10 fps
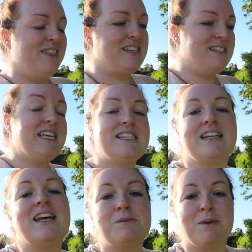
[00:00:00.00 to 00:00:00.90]
This
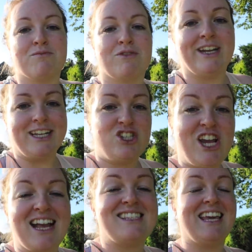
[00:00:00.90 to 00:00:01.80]
season has been really
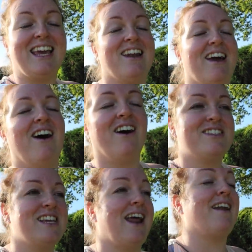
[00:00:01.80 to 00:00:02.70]
chatty and
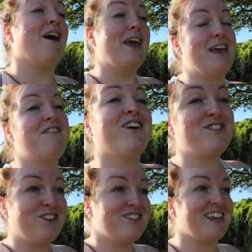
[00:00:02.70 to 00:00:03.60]
light-hearted, and if I
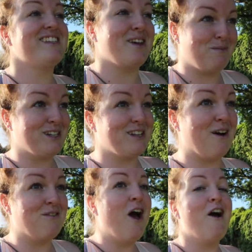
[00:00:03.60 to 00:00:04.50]
do say so
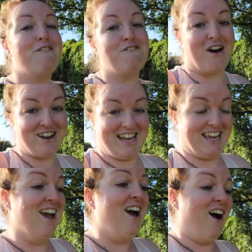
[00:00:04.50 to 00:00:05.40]
myself,
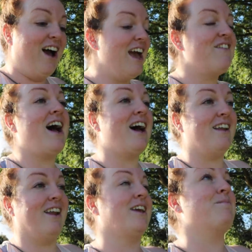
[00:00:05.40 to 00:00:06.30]
funny. I have had
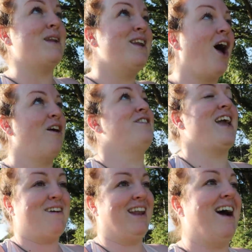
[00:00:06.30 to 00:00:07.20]
like been laughing
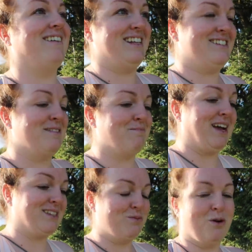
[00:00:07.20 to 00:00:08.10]
out loud listening
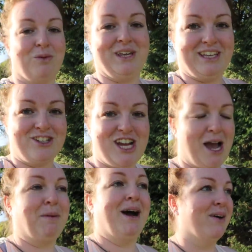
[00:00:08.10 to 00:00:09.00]
back to what we
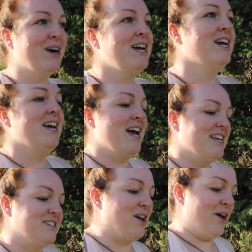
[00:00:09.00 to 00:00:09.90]
chat about.
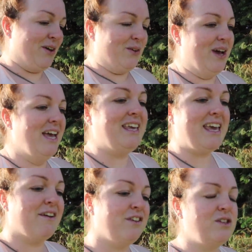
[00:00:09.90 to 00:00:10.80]
So
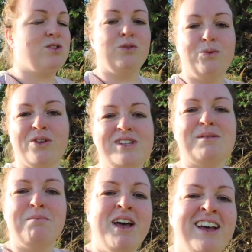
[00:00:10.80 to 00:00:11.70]
yeah, if you sort of want
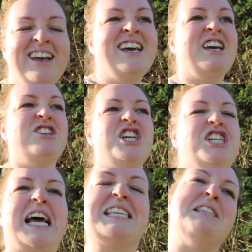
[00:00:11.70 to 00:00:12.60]
some
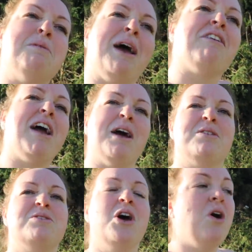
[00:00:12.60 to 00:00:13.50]
chit chats in the
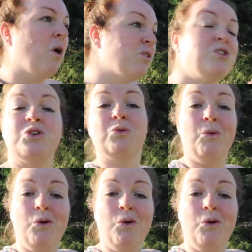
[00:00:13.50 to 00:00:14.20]
background, on your dog